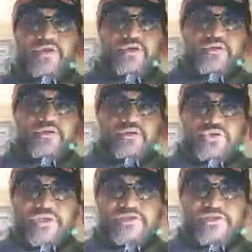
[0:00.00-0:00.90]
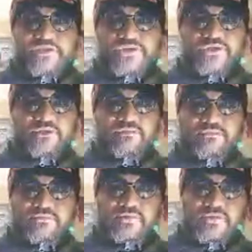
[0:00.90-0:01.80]
listening, watching
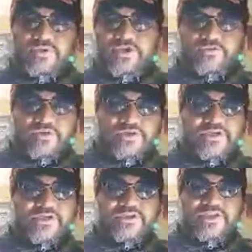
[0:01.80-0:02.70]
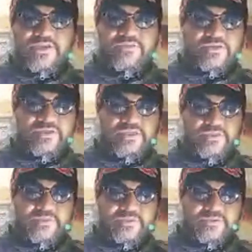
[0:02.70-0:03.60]
from the field of English literature, language and
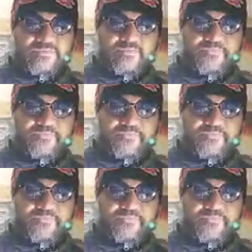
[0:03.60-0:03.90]
grammar.